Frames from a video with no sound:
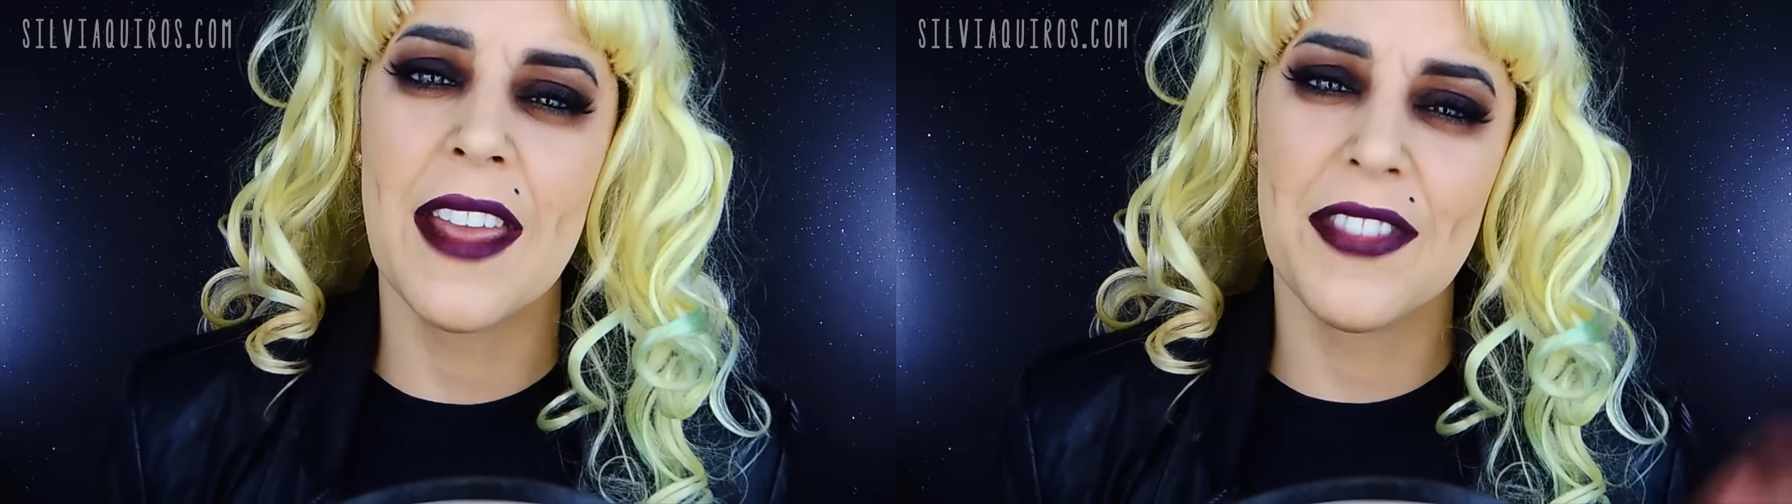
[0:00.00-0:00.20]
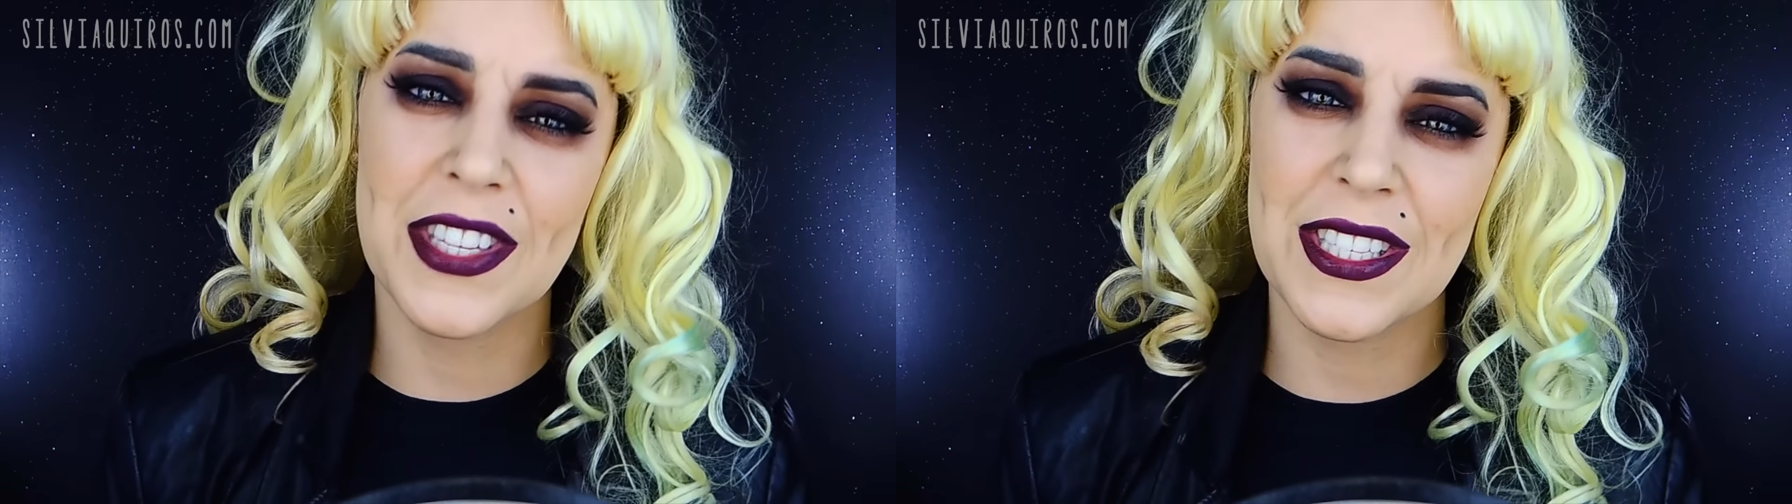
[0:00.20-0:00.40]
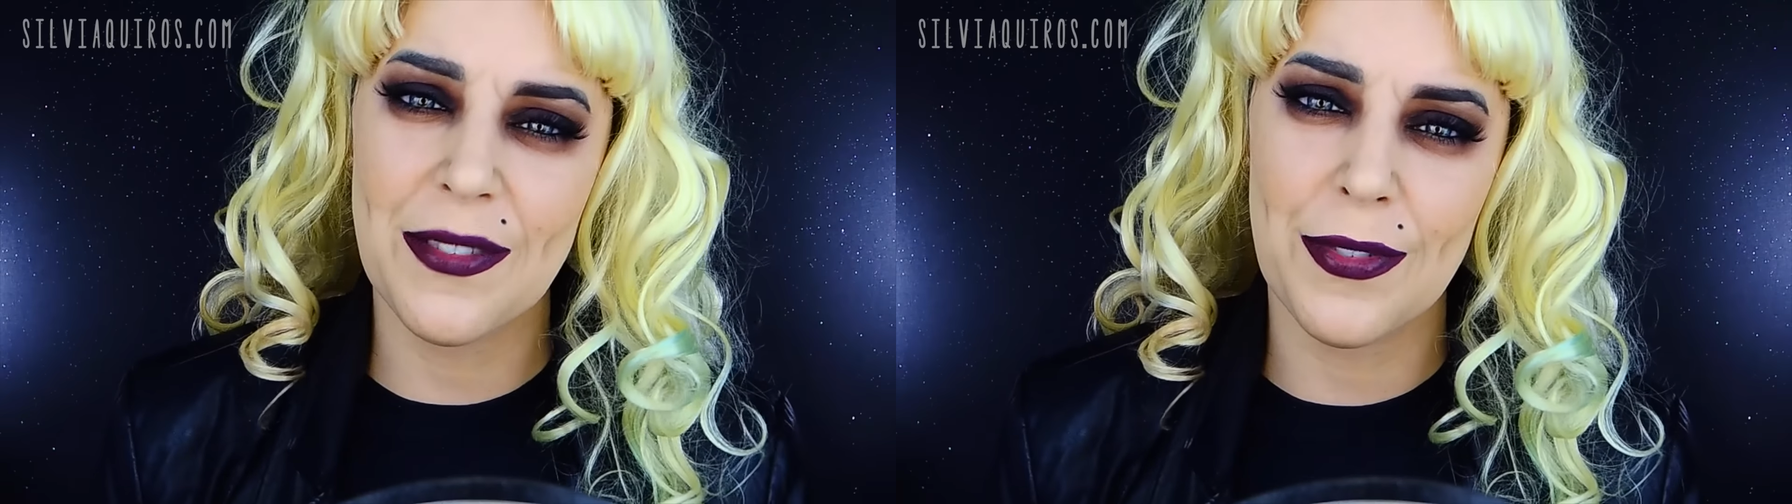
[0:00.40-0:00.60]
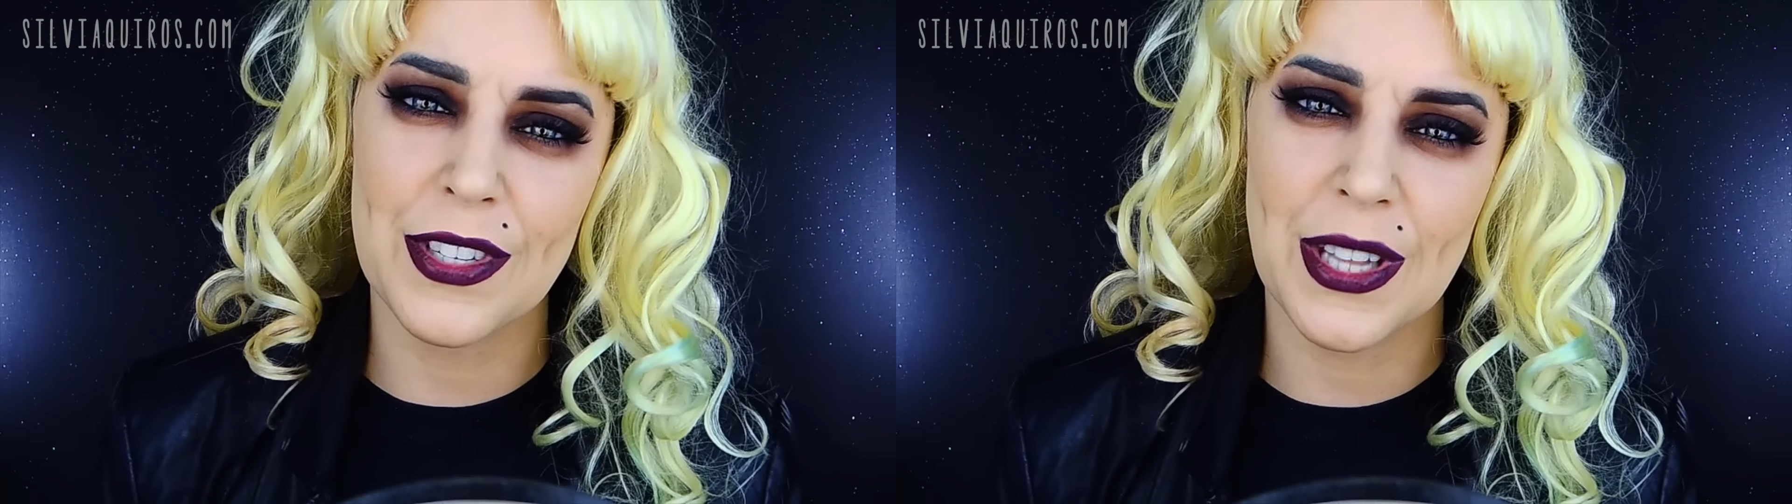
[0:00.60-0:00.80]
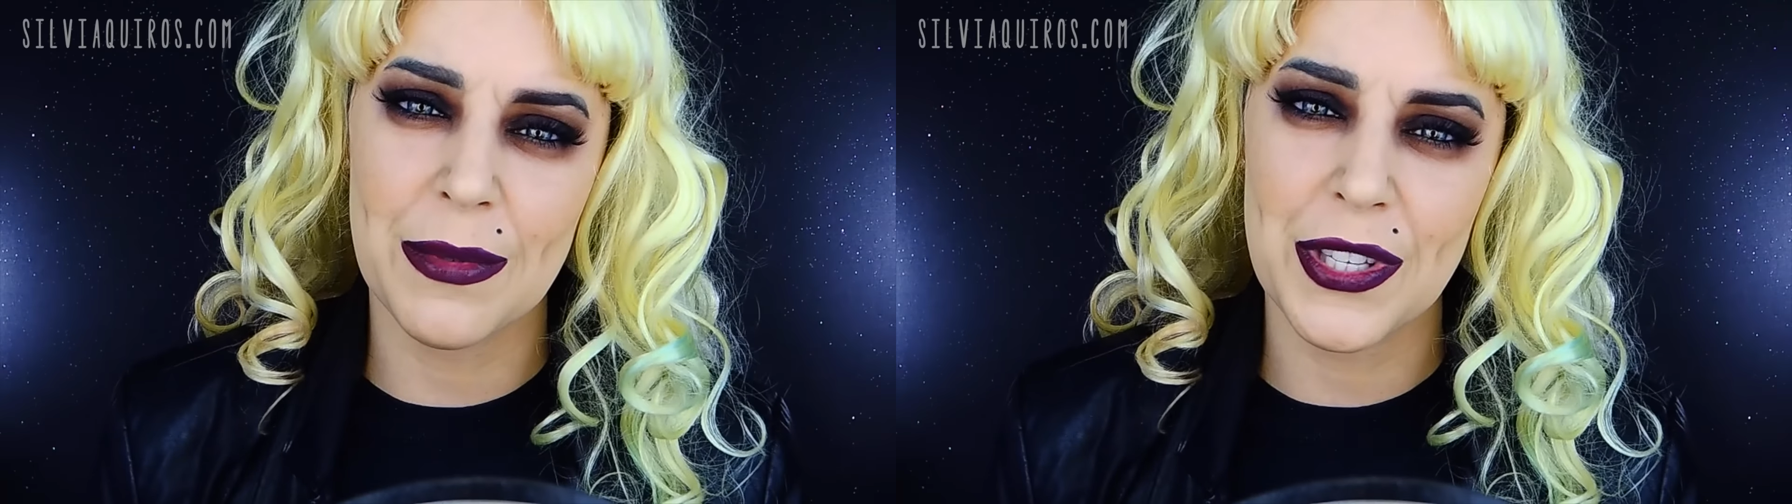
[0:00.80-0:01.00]
If this is the
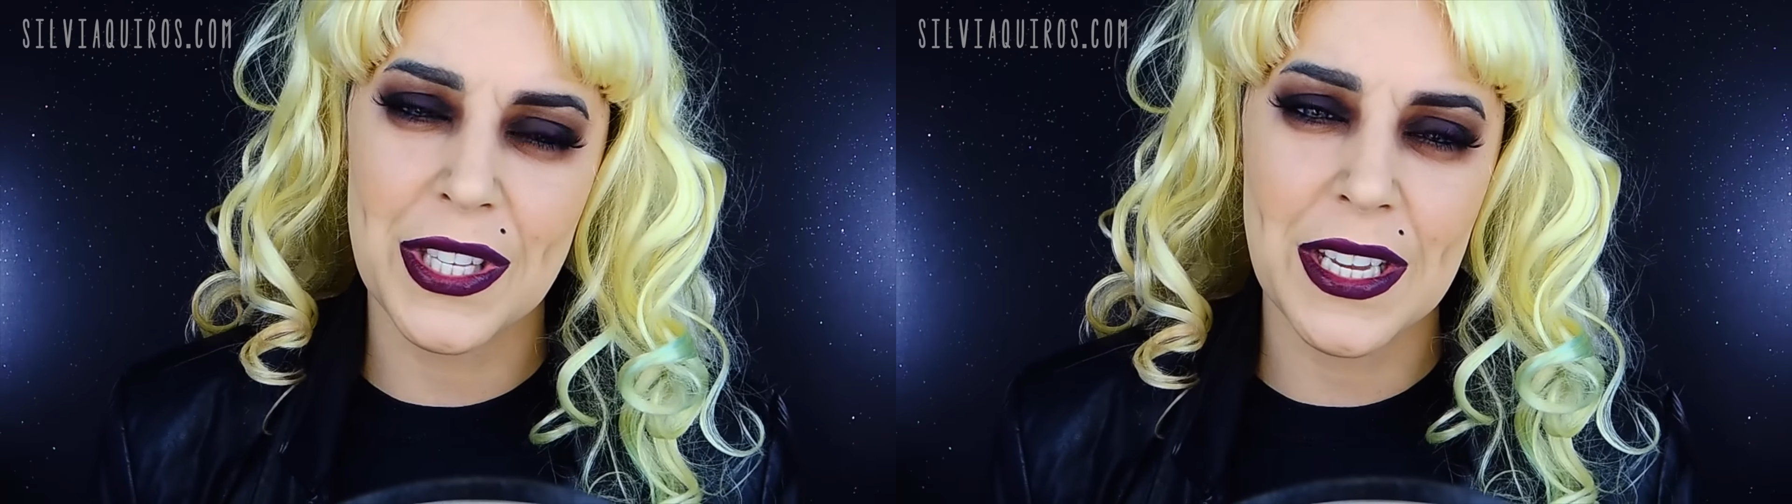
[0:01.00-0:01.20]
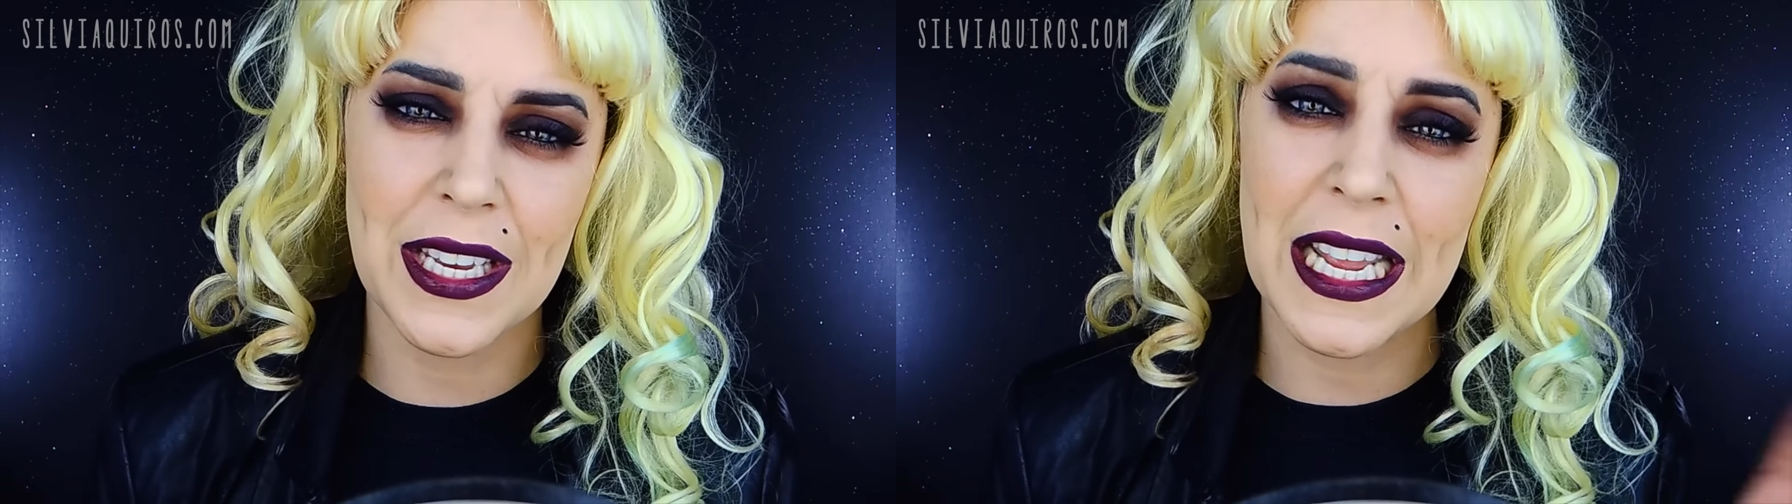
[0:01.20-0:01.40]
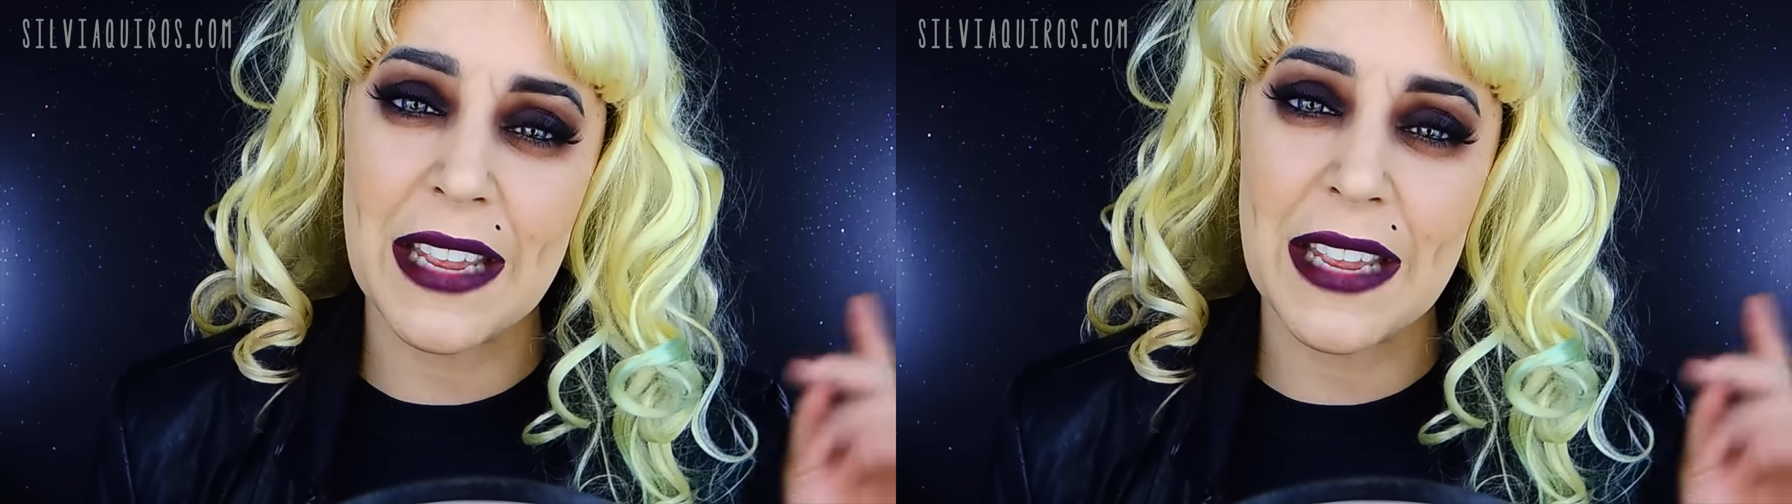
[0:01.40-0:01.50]
first time you've seen,